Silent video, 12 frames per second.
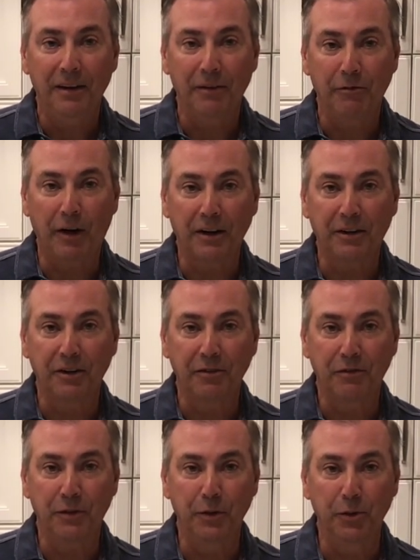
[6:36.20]
vodka
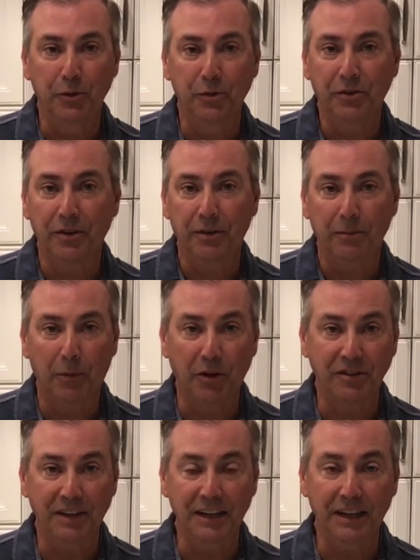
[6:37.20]
infused
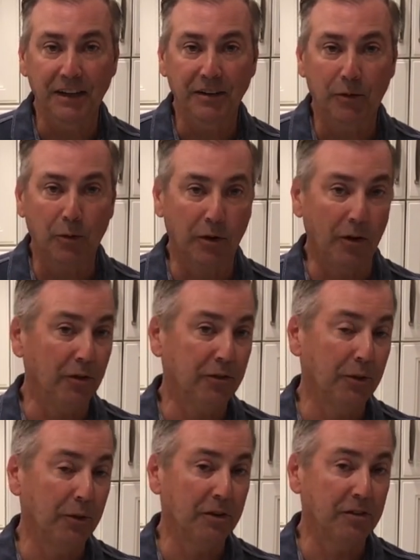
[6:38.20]
martini, or
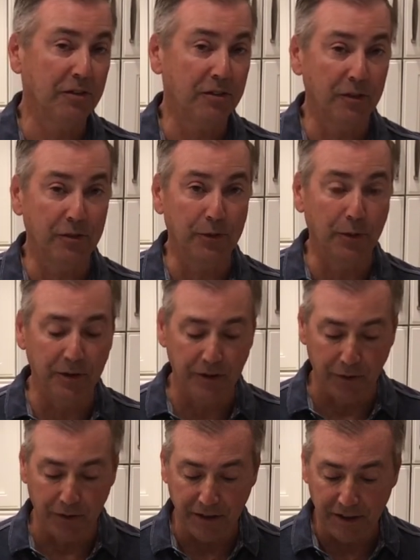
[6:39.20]
also known as the Stoli
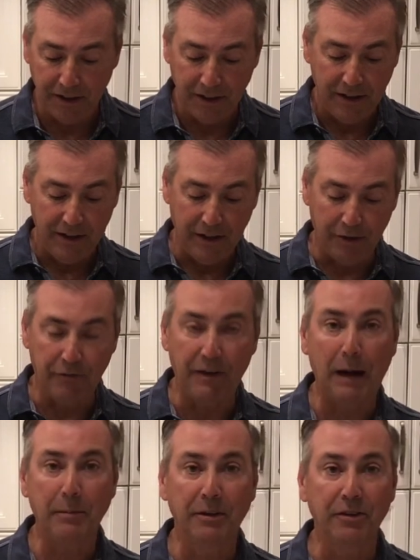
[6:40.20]
Doli, a
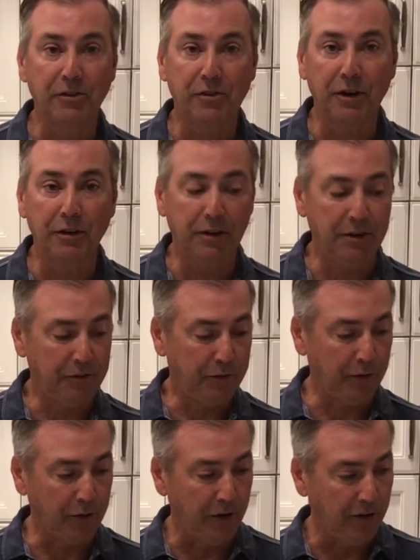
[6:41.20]
fabulous drink
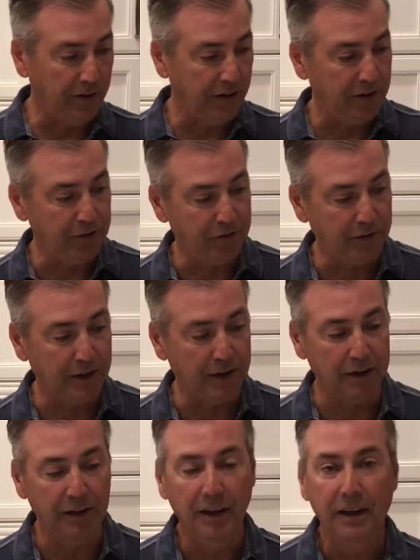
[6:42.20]
for the holidays
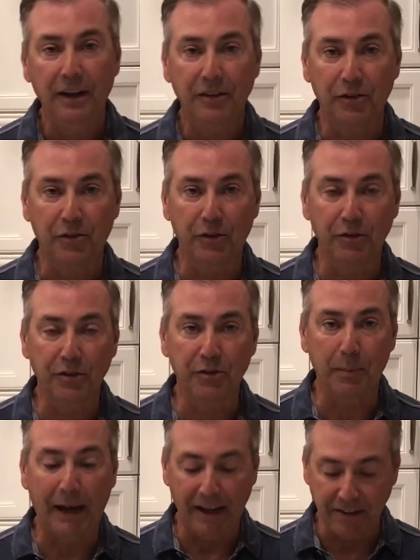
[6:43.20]
to serve as a
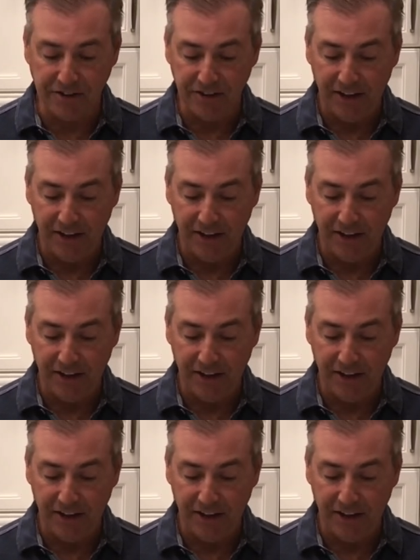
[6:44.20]
batch.